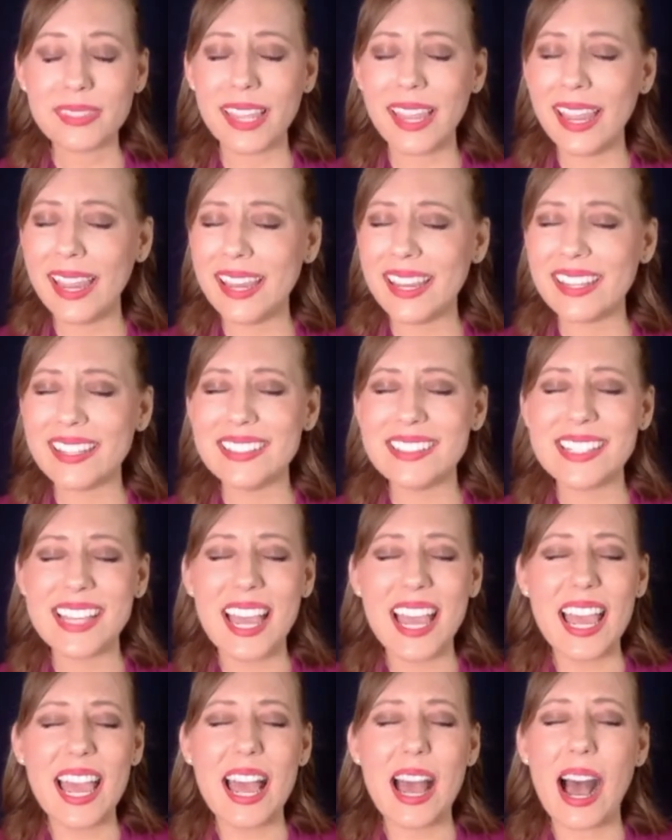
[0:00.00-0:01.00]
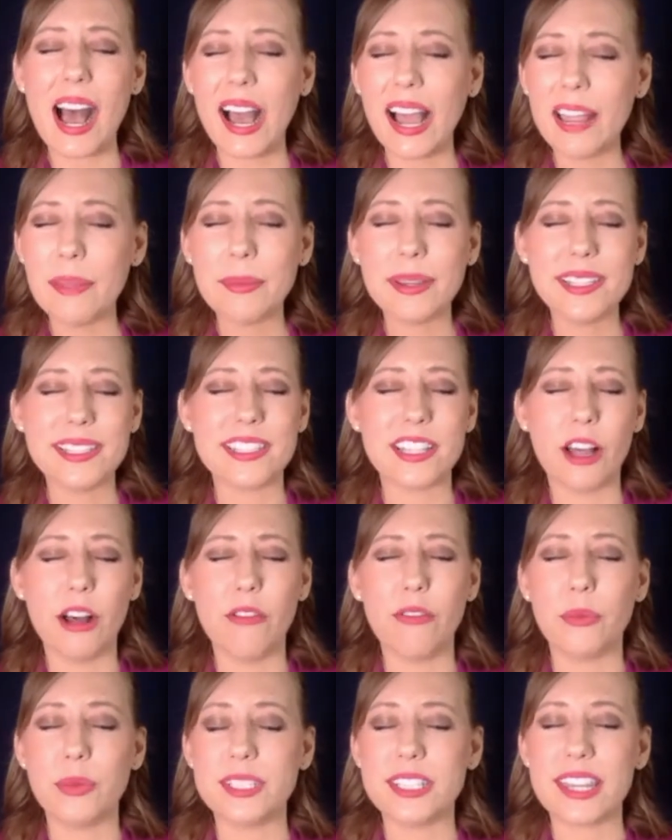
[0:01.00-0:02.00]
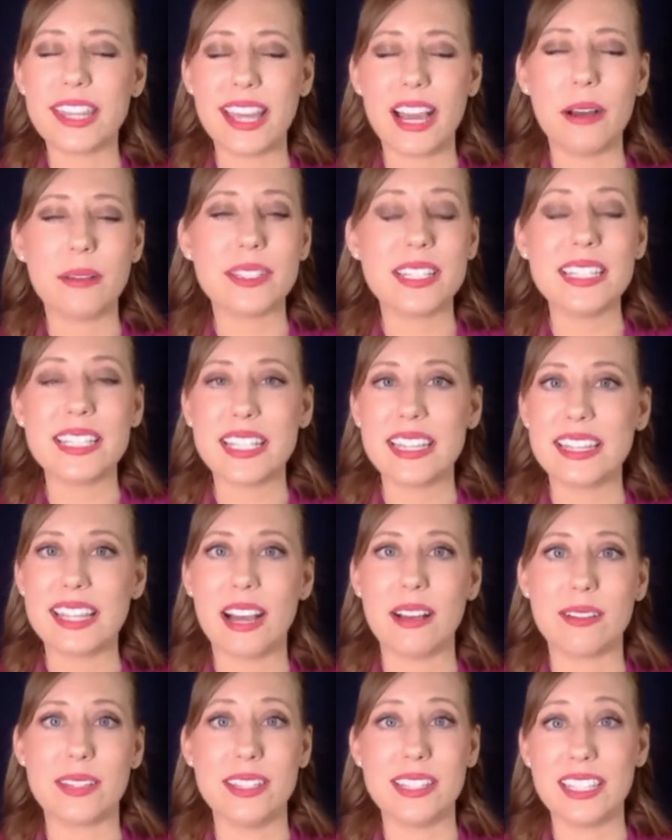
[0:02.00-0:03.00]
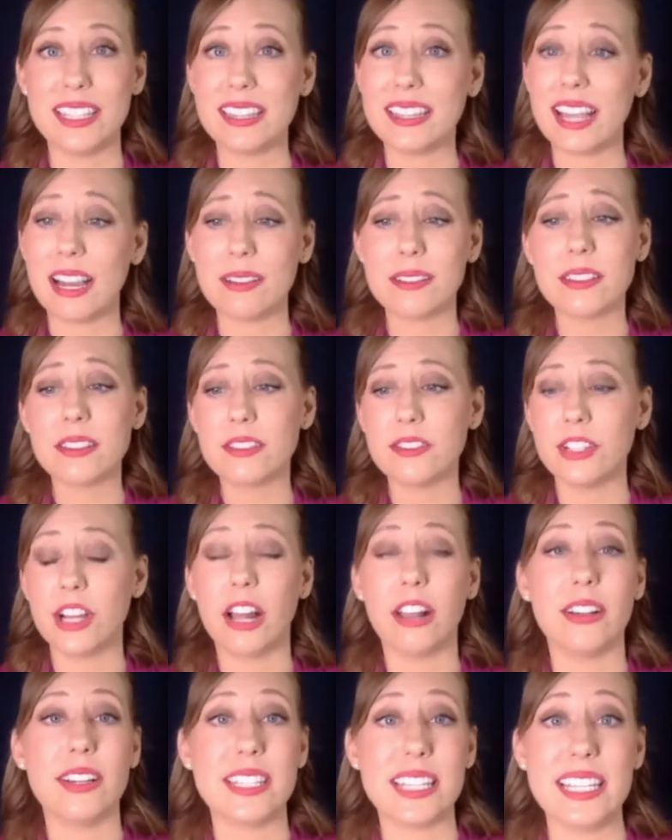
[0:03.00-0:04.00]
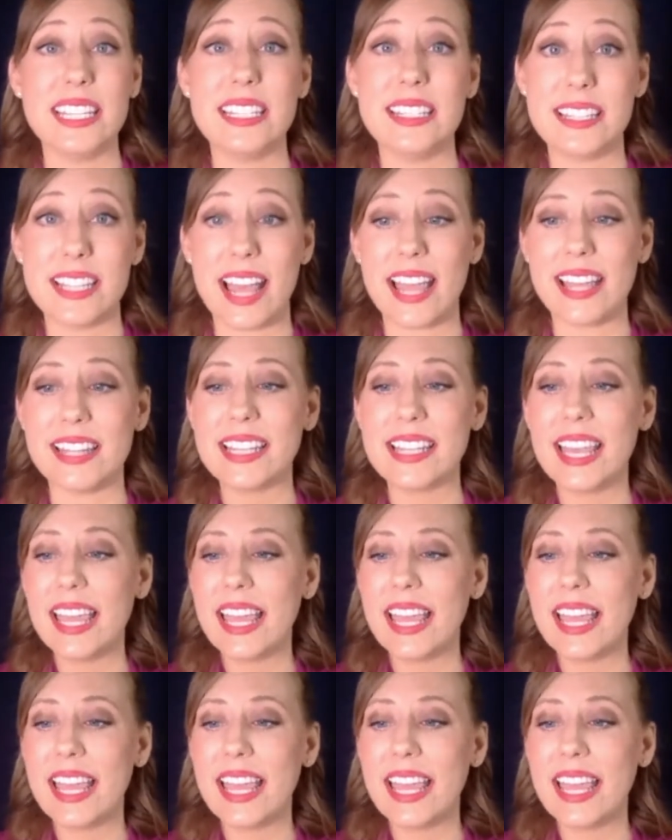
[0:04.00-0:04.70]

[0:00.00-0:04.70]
And I myself was thousands and thousands and thousands of dollars in debt.